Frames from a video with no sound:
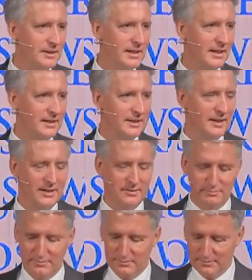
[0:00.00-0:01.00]
and
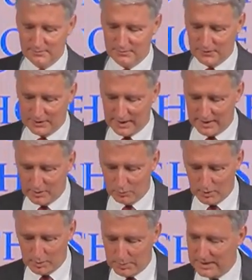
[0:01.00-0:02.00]
for God to
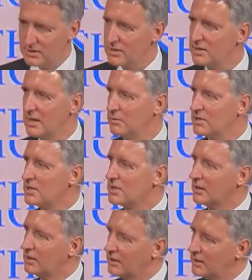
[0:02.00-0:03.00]
work. But it was just
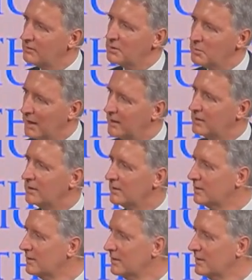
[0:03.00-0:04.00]
a clear reminder
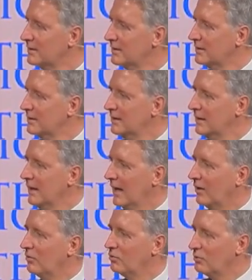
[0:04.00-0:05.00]

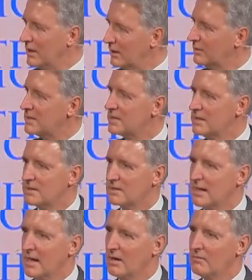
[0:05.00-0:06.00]
how real this is
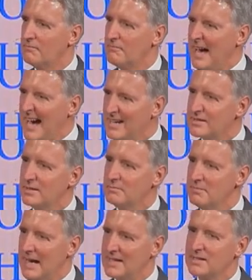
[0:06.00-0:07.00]
and how vast
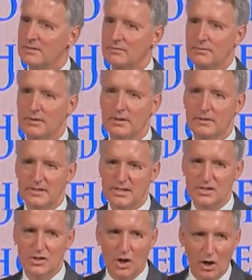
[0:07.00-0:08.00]
and massive
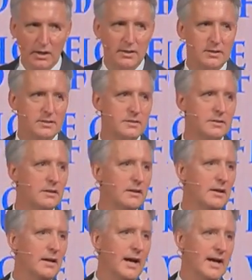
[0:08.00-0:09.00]
this darkness
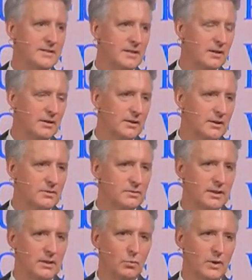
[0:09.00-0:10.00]
has hit our
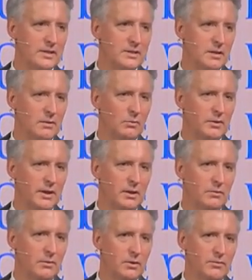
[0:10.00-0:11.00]
country in ways that
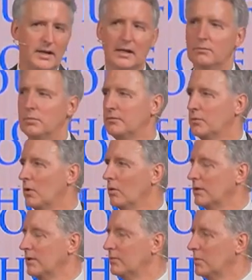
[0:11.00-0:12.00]
only you think of before
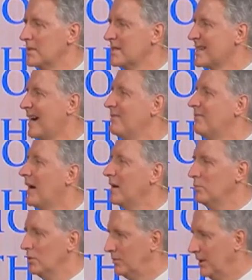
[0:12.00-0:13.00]
only from a
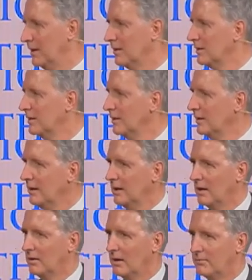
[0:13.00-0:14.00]
sci-fi movie
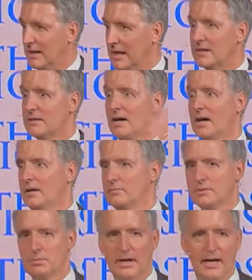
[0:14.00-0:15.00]
of the end
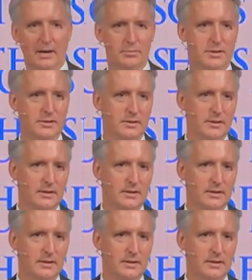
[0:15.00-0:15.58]
times, perhaps.